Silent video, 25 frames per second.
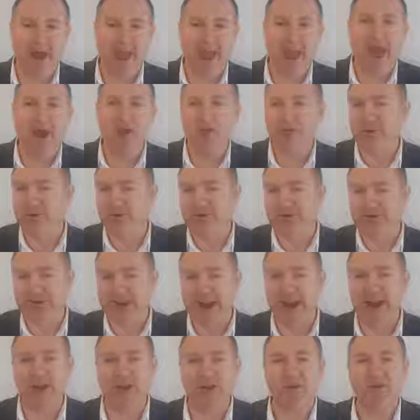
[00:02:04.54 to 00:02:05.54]
out or is
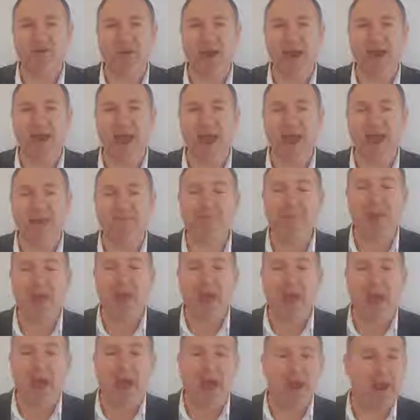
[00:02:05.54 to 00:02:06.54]
starting to run out,
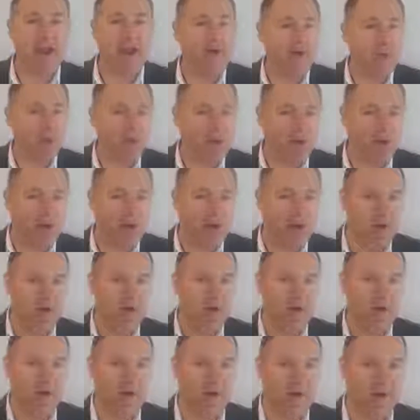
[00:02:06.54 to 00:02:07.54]
and you haven't brought any new
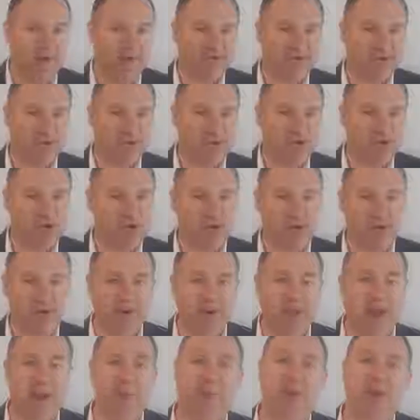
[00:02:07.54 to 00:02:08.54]
clients on
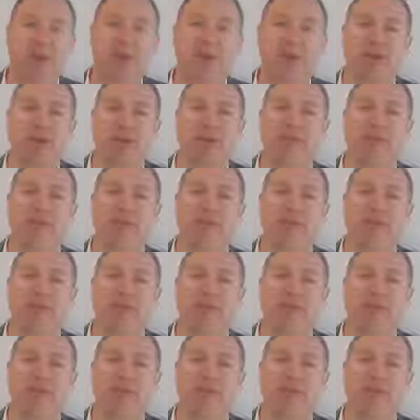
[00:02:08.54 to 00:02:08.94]
during that period.